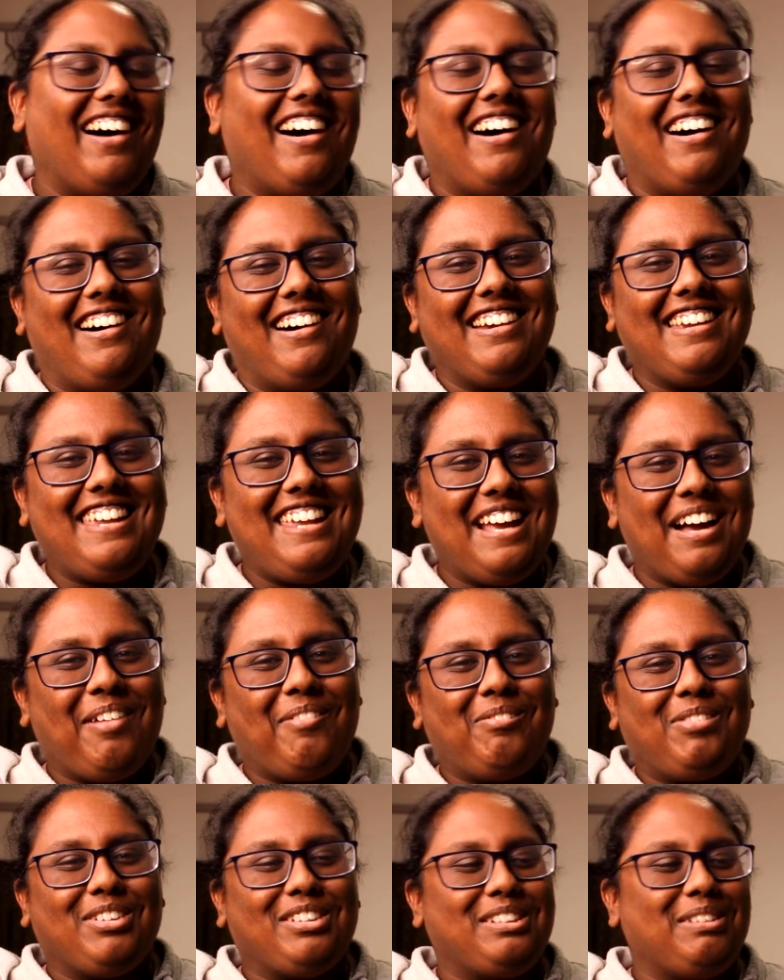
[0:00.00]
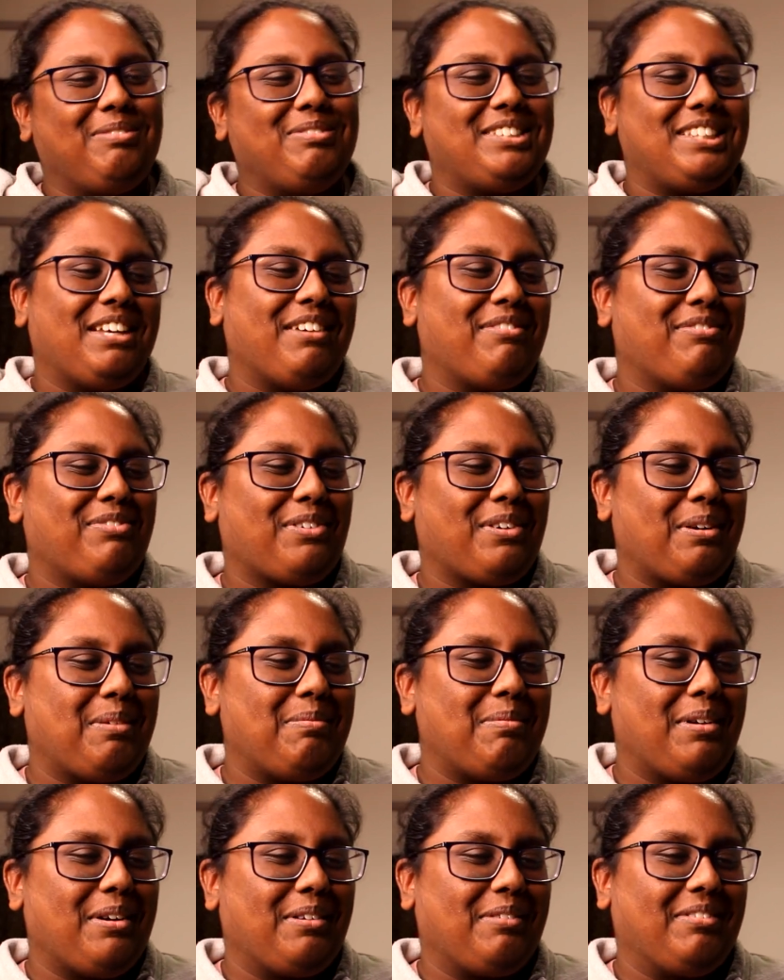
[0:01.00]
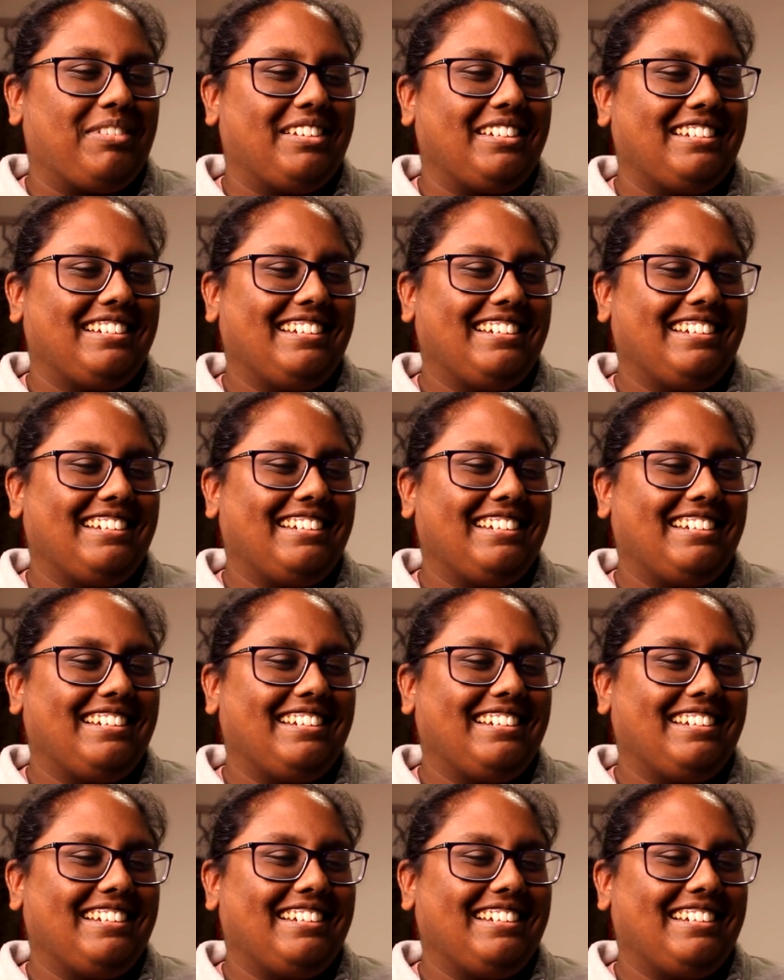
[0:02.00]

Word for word: Aw, he humbled himself for a moment.